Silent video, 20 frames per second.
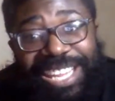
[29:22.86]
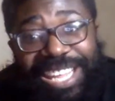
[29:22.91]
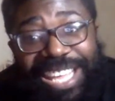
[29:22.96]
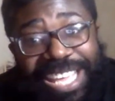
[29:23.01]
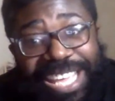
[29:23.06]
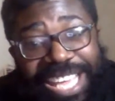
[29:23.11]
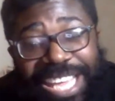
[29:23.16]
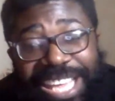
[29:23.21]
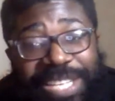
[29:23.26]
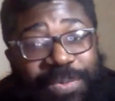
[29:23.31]

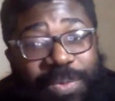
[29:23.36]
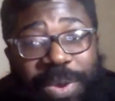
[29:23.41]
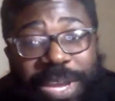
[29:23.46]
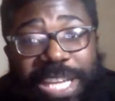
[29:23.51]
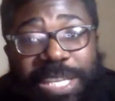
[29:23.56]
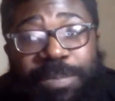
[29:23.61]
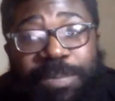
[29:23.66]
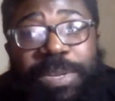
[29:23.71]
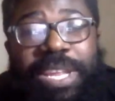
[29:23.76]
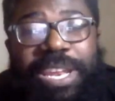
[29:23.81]
it is what it
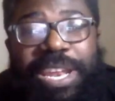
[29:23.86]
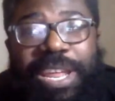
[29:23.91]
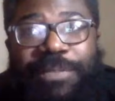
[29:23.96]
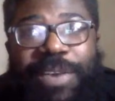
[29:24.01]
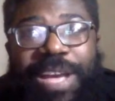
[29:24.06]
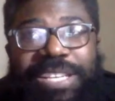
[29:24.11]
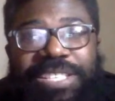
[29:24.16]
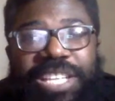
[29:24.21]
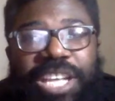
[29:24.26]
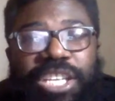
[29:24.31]
is. But then if
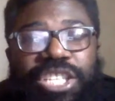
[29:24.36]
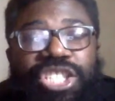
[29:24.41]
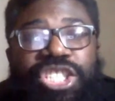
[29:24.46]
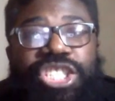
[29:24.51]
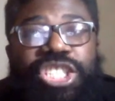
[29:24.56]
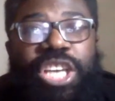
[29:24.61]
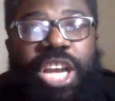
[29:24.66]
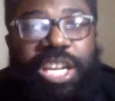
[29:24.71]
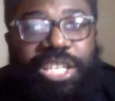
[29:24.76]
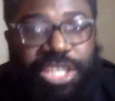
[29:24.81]
I start
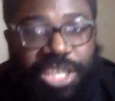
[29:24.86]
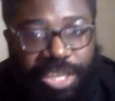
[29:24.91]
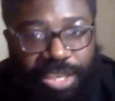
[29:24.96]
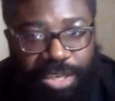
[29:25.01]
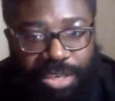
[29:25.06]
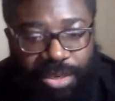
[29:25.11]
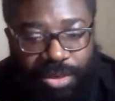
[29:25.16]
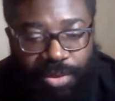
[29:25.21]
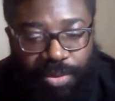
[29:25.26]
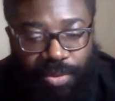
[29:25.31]

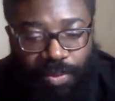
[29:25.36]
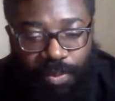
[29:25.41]
judging